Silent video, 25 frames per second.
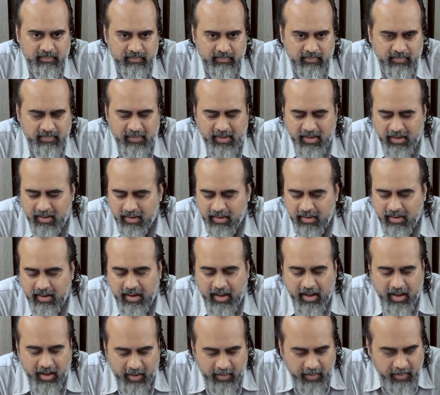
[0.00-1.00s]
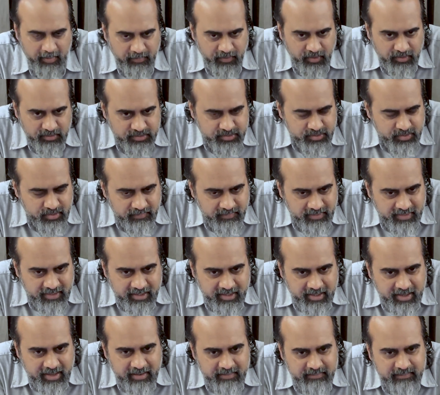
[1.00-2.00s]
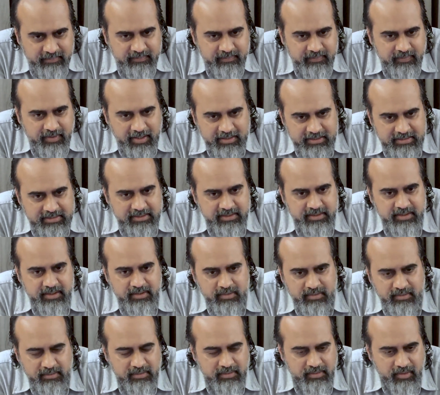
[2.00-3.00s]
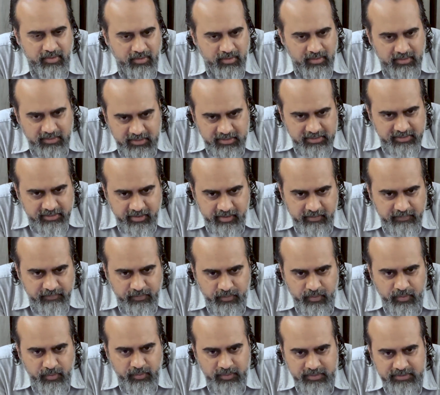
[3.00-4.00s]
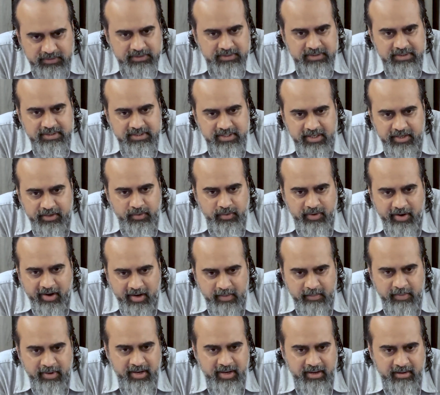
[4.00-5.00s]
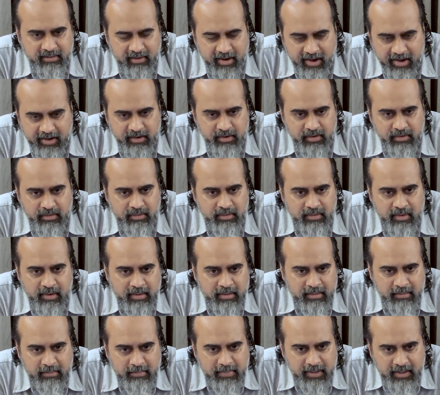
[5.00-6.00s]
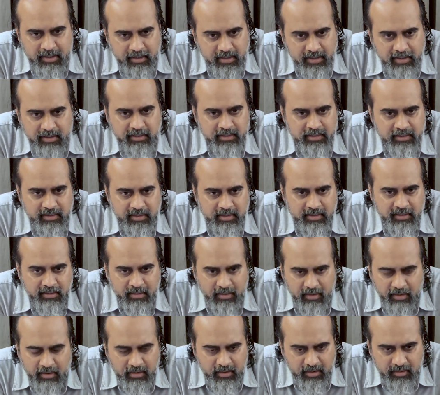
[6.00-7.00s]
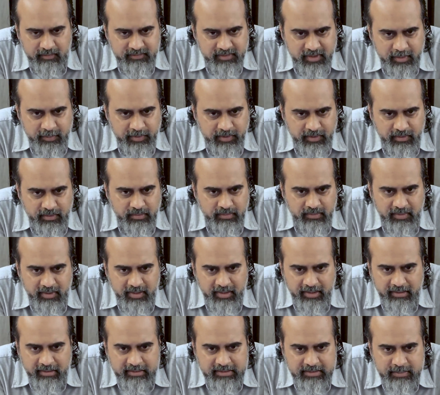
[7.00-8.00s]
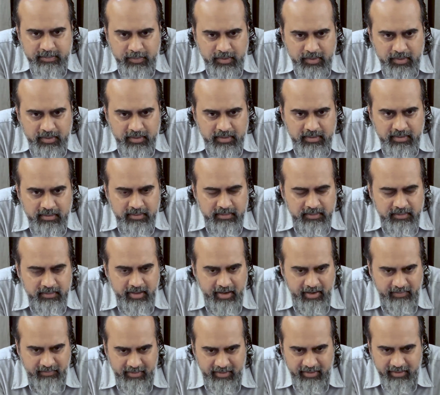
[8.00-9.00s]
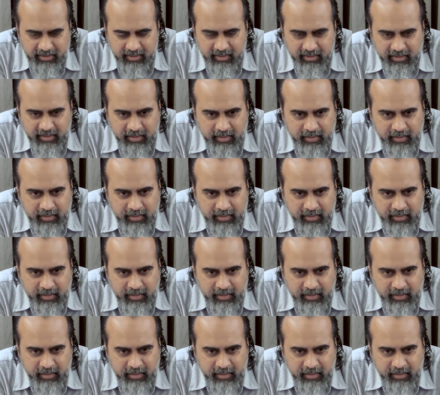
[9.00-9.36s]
I'm not sure whether I have answered all the 3-4 questions that you had, but I tried to bundle all of them into one and respond. Have I